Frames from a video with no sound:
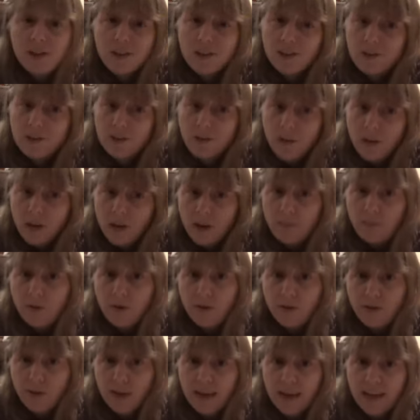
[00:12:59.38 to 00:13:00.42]
Story number
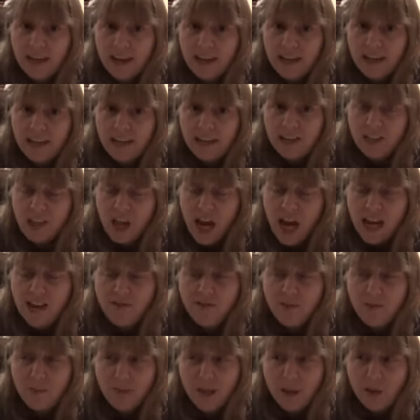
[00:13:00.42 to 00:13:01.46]
three is kind
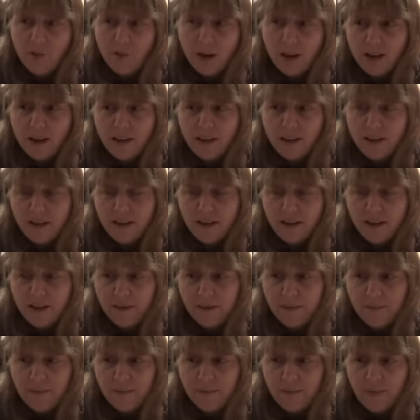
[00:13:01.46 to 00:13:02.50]
of a big one,
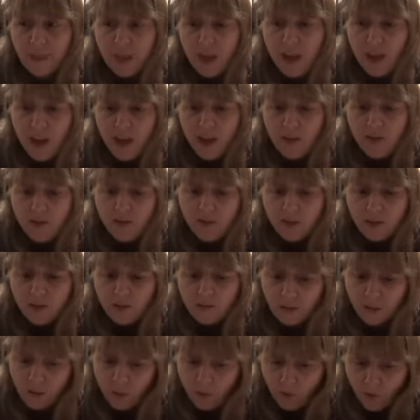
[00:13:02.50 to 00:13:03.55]
and those
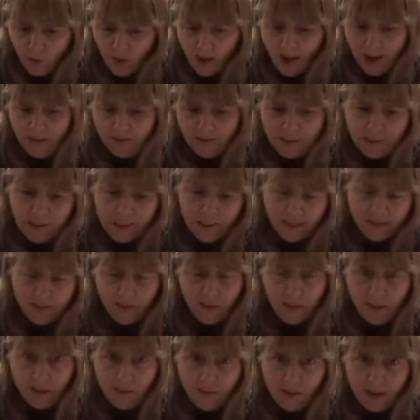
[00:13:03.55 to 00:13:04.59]
of you who have seen a
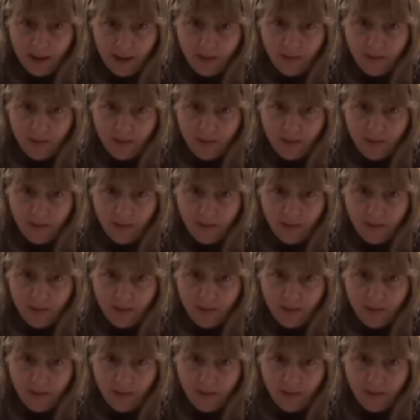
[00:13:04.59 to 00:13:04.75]
lot of my